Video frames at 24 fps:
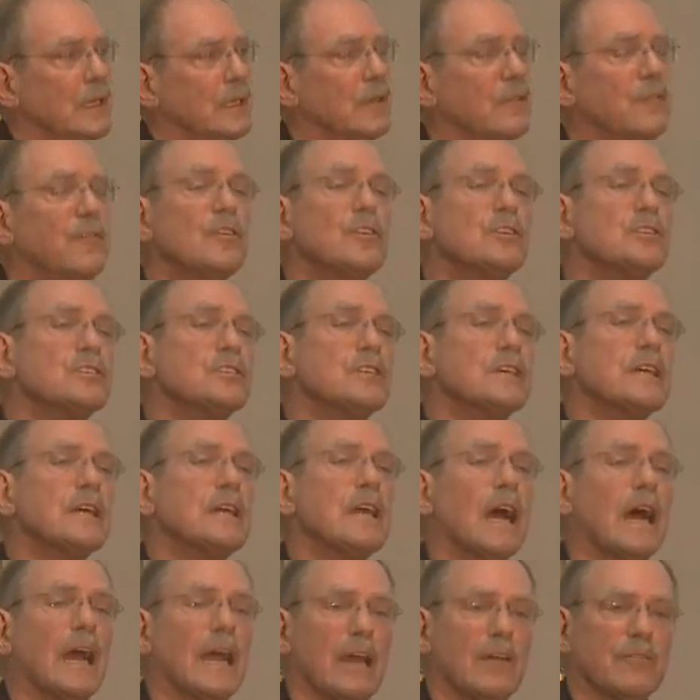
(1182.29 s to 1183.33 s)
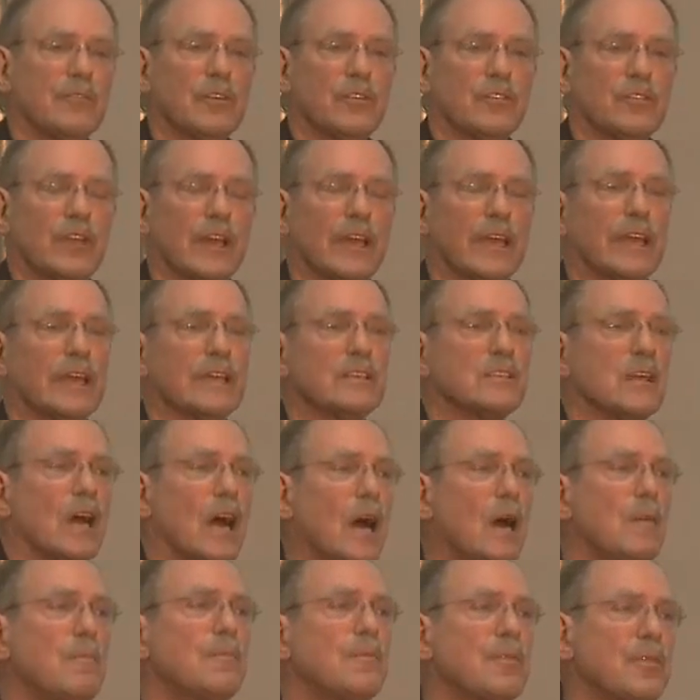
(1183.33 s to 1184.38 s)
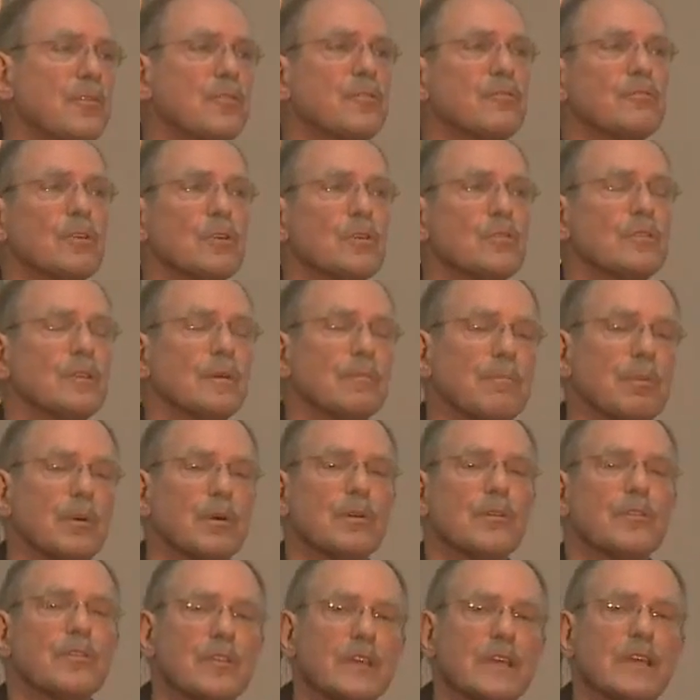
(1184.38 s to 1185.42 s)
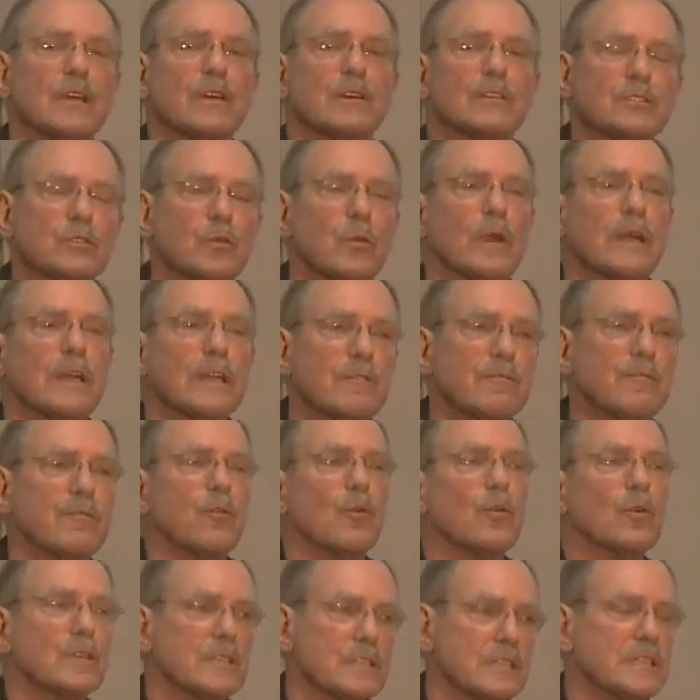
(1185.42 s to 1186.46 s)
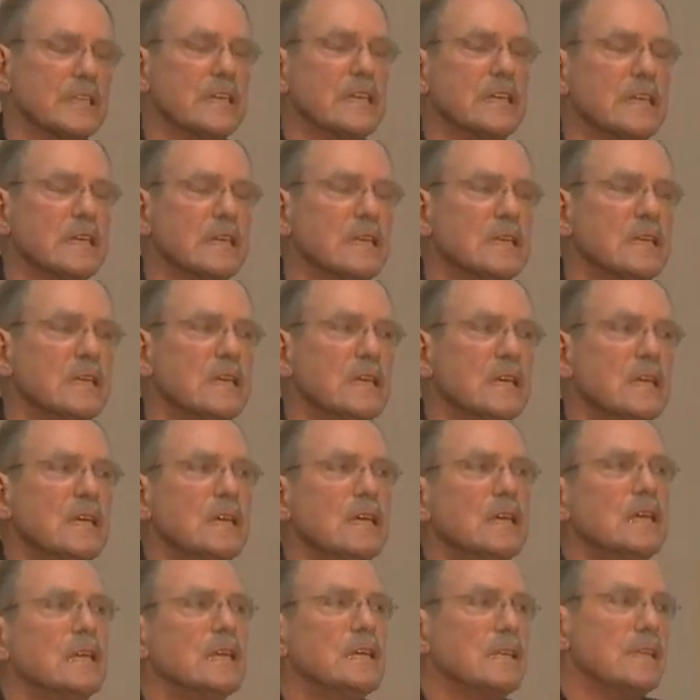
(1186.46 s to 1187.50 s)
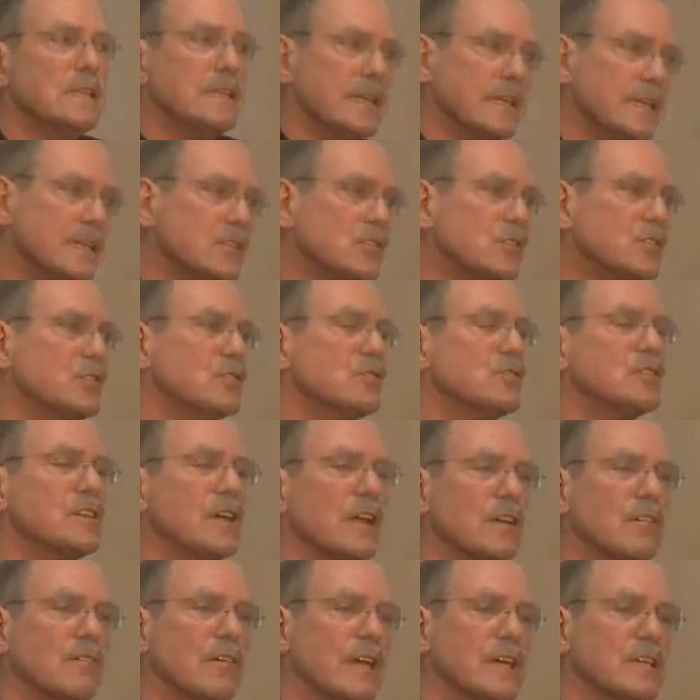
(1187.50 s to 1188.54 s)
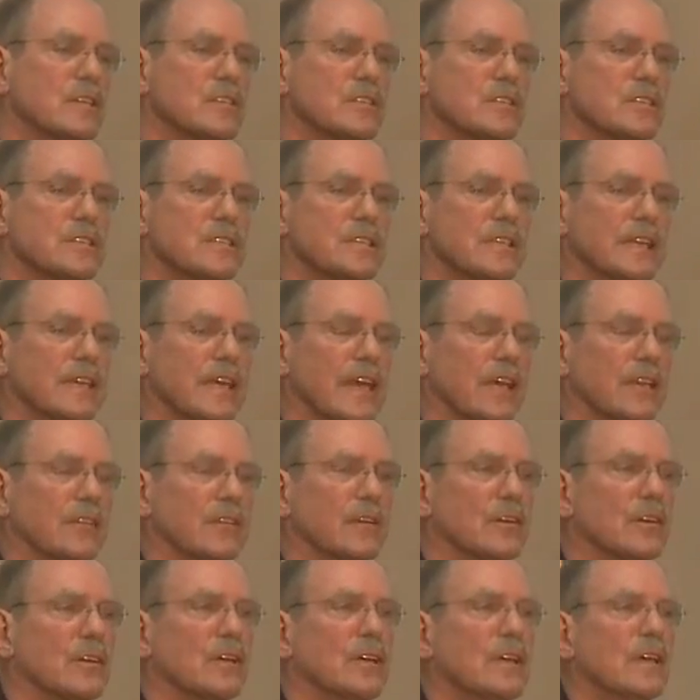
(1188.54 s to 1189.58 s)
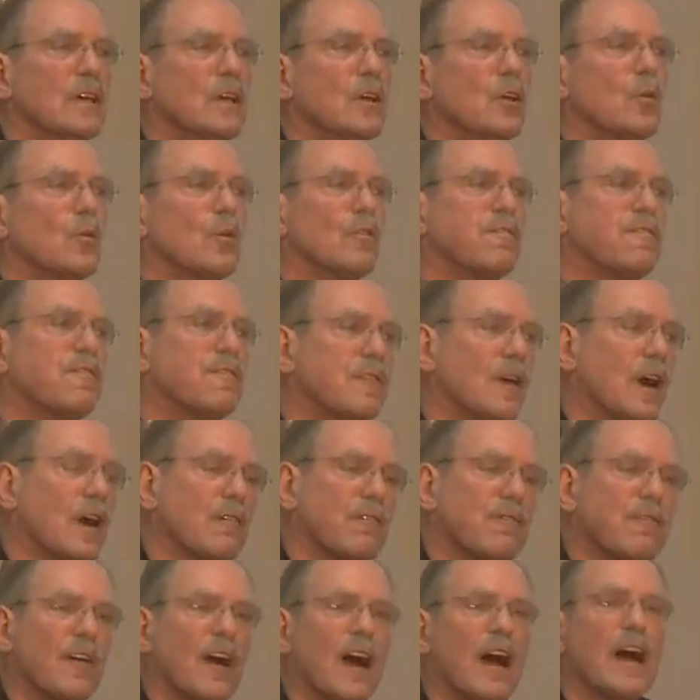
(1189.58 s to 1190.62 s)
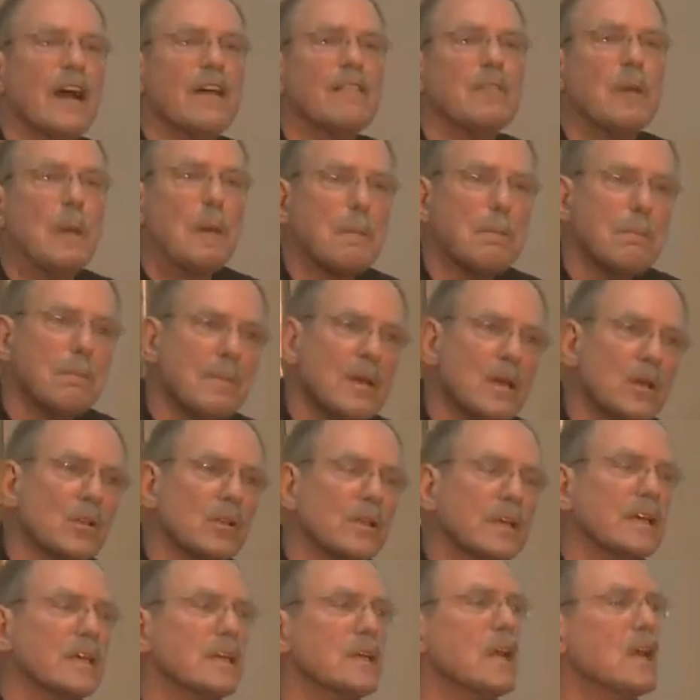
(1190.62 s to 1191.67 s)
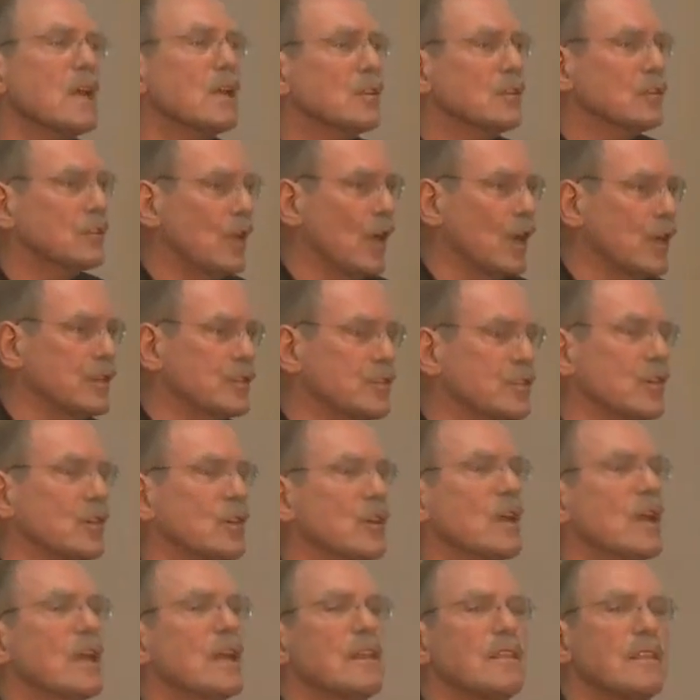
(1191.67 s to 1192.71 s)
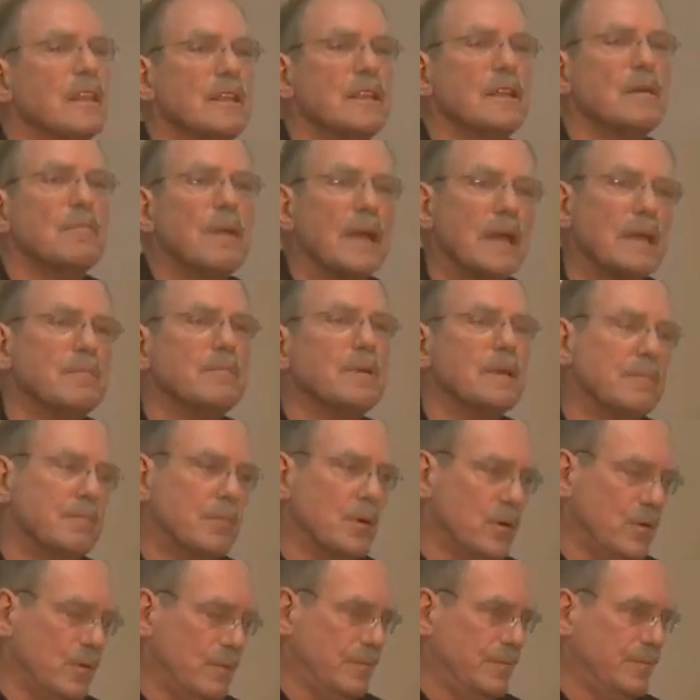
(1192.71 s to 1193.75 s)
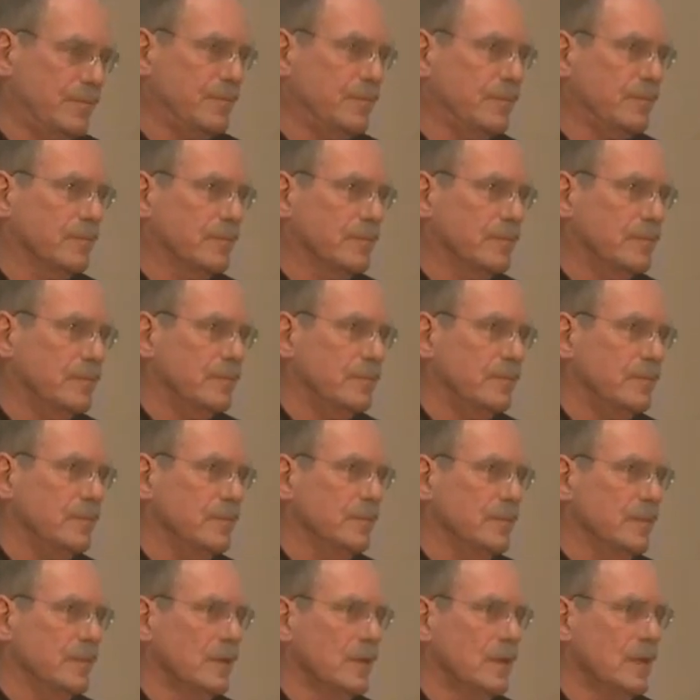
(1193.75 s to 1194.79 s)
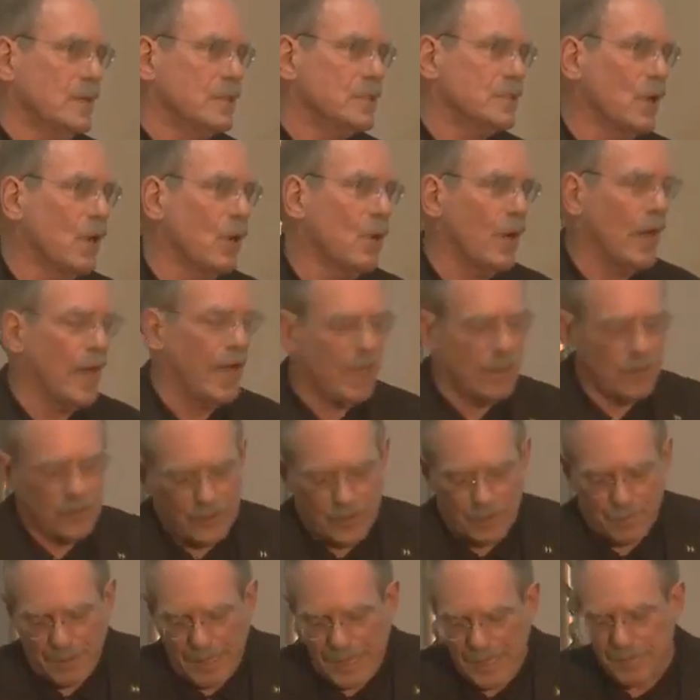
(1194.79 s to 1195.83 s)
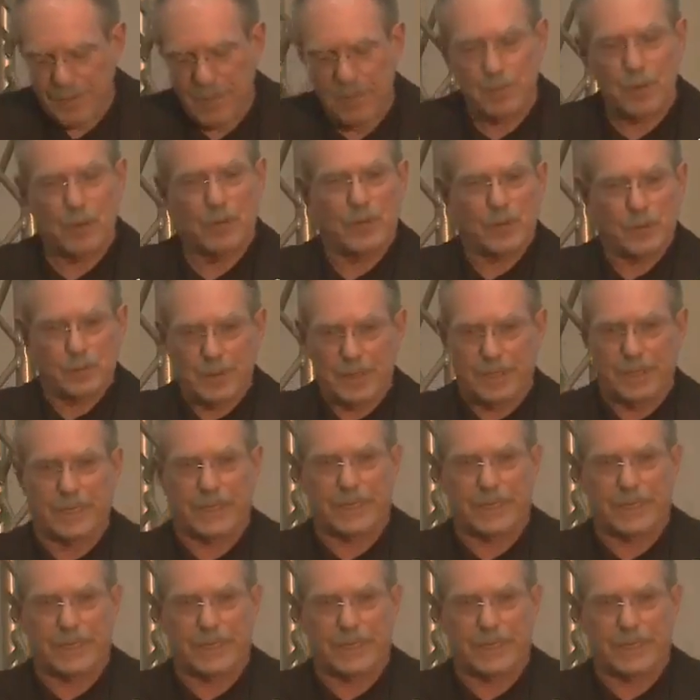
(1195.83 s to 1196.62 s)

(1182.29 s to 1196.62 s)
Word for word: The first thing I have to say is up through the birth year 2014, these two generations together were, are 5 million larger than the baby boom. So, as the baby boom has been